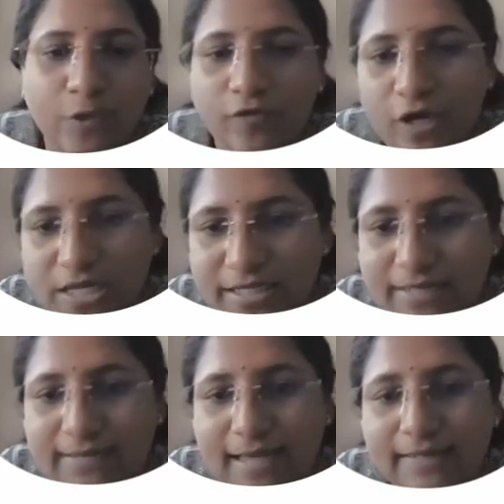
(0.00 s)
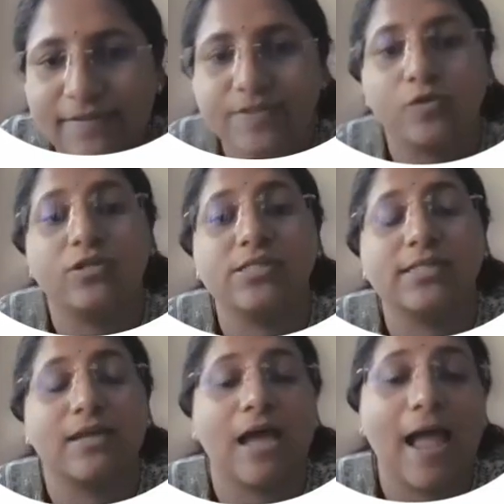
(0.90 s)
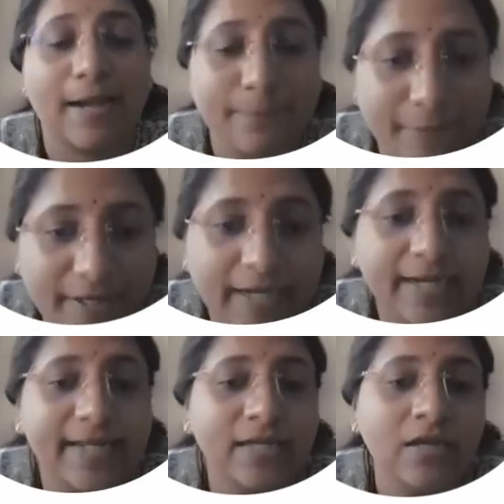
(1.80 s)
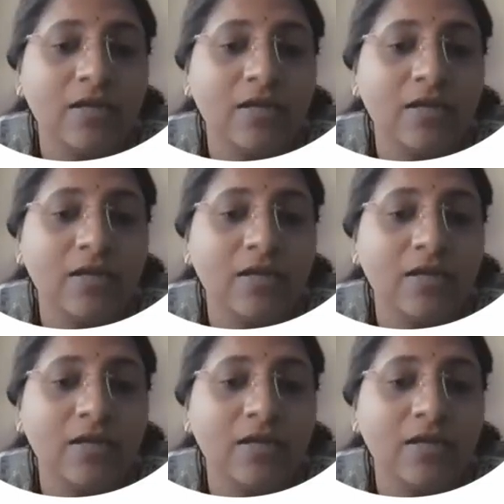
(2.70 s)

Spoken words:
morphological characters, or else upgrading,